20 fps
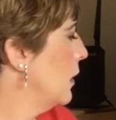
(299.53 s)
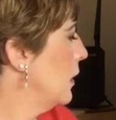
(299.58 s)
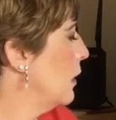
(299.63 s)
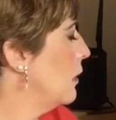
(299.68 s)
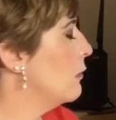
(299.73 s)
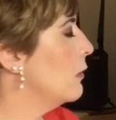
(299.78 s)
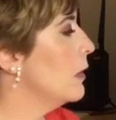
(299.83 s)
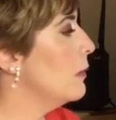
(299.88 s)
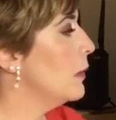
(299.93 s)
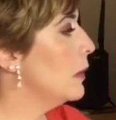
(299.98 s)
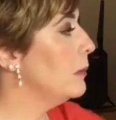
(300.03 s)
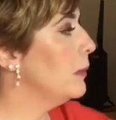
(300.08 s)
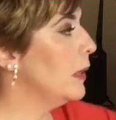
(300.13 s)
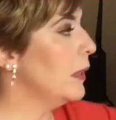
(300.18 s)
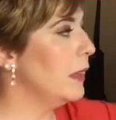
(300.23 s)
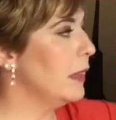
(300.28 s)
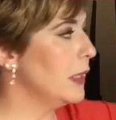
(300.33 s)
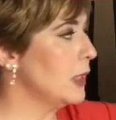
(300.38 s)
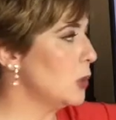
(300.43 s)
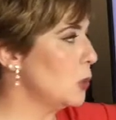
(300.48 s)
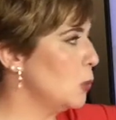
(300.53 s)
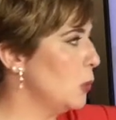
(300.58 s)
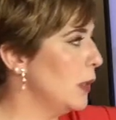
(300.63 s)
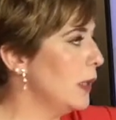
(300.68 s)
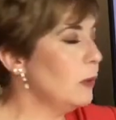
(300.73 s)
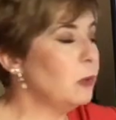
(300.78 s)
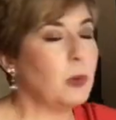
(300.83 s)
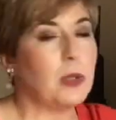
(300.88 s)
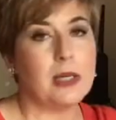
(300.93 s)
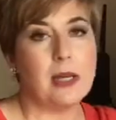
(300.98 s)
Remember this
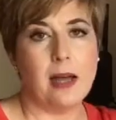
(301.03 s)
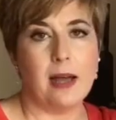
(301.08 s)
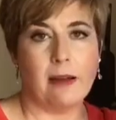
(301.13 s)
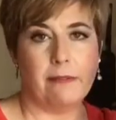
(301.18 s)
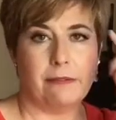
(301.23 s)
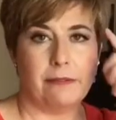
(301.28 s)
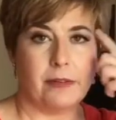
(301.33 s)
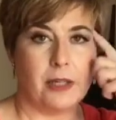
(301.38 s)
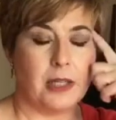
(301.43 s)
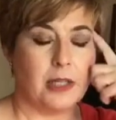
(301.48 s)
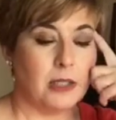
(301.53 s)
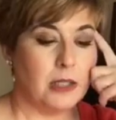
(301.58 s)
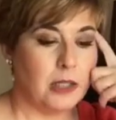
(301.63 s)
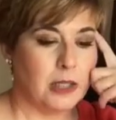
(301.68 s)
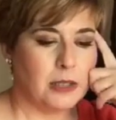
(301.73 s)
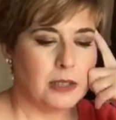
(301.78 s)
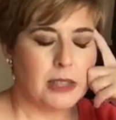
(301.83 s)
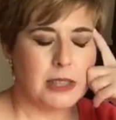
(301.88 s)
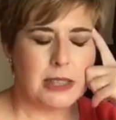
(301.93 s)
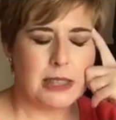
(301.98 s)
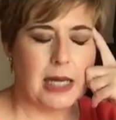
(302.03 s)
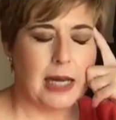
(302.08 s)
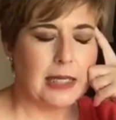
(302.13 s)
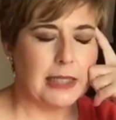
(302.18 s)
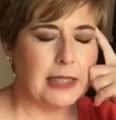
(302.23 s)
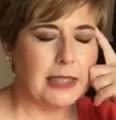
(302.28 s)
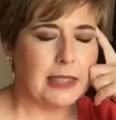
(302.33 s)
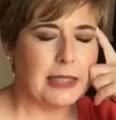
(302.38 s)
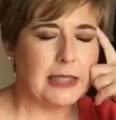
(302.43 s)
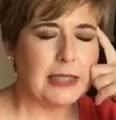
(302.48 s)
word, we have
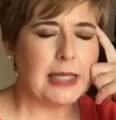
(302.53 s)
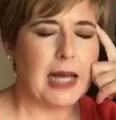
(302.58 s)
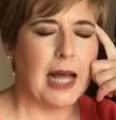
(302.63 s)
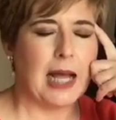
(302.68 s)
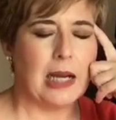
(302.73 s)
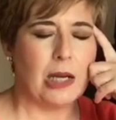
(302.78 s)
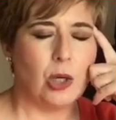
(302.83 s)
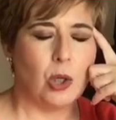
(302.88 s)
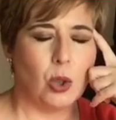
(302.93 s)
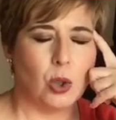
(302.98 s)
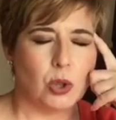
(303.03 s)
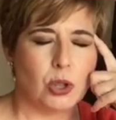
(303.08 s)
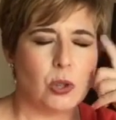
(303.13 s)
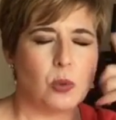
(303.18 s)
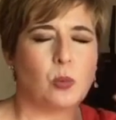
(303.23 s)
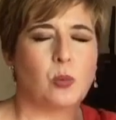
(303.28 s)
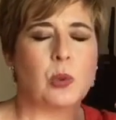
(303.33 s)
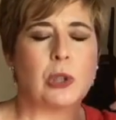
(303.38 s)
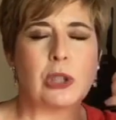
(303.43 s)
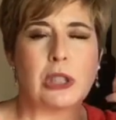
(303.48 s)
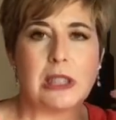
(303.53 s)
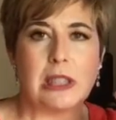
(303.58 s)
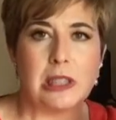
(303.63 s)
studied it a lot. What is